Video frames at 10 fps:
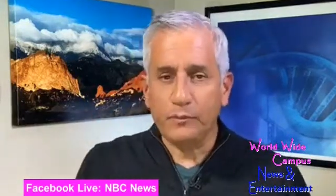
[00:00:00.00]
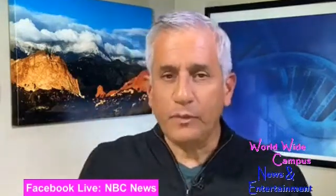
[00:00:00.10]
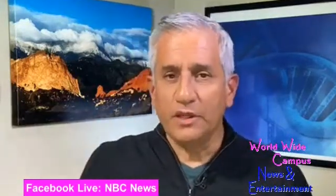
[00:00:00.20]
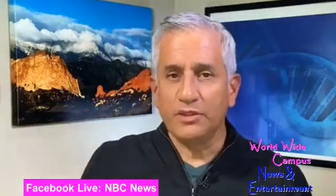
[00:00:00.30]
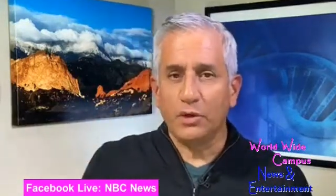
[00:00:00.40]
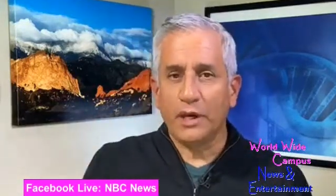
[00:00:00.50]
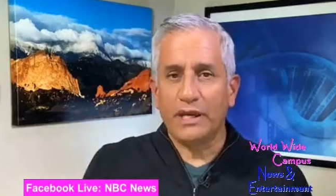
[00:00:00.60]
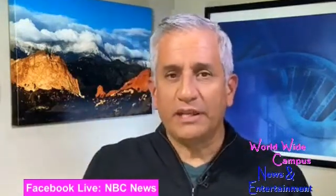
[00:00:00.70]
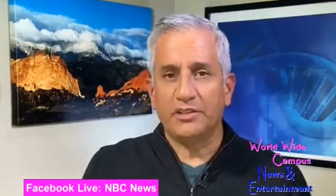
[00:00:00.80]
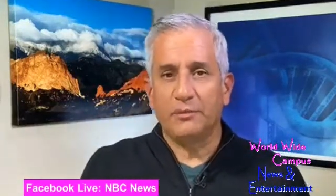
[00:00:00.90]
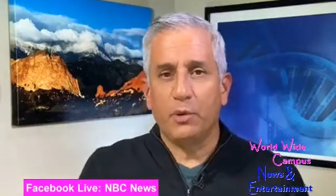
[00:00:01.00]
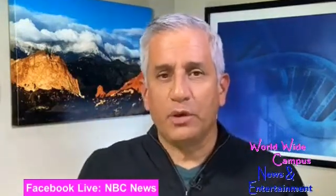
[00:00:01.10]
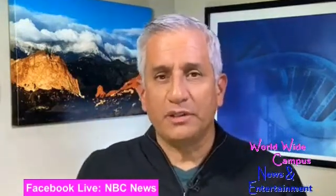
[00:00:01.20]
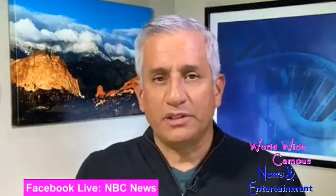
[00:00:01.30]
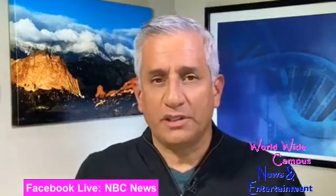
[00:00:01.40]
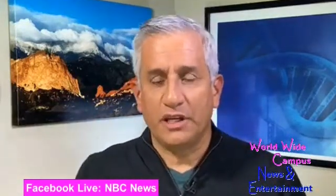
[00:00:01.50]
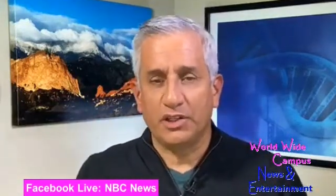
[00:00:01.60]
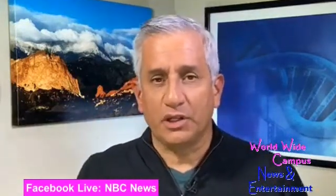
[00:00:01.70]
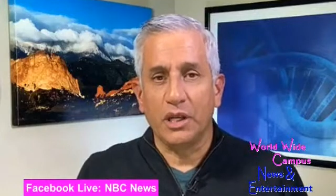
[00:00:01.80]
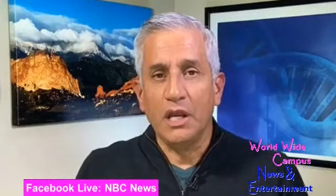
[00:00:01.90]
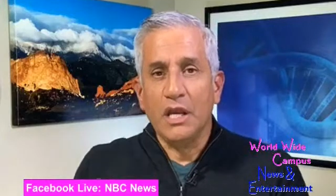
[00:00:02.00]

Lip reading: And so again, that's an important distinction.